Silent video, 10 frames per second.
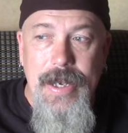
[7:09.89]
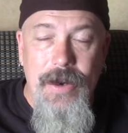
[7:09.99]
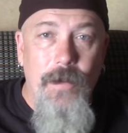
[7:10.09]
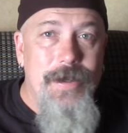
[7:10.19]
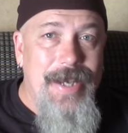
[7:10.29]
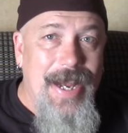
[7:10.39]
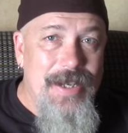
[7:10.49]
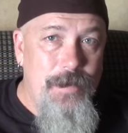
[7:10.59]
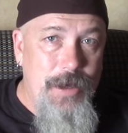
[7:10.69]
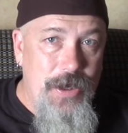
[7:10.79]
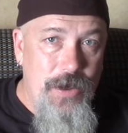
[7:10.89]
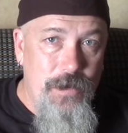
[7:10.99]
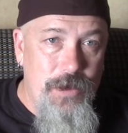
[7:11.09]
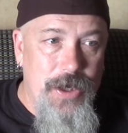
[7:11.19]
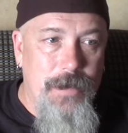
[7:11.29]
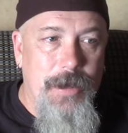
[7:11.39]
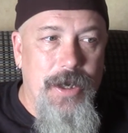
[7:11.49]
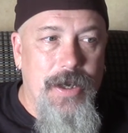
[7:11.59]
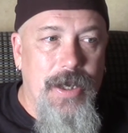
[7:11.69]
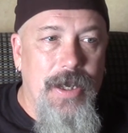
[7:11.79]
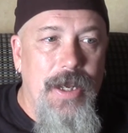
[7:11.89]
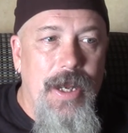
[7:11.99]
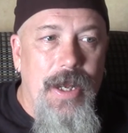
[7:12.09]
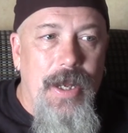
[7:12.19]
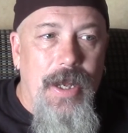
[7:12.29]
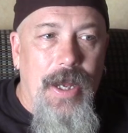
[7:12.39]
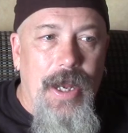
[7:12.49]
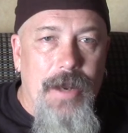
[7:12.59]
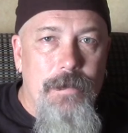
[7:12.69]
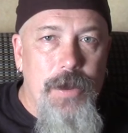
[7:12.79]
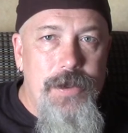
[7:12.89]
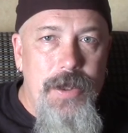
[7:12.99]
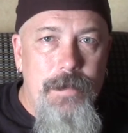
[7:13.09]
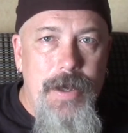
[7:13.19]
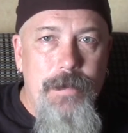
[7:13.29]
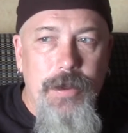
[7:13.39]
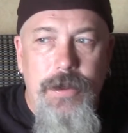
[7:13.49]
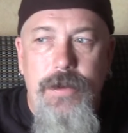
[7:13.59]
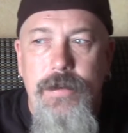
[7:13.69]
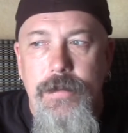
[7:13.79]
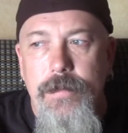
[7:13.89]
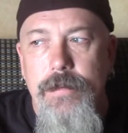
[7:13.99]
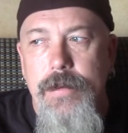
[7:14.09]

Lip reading: It always has been huge in America. And most of the people who,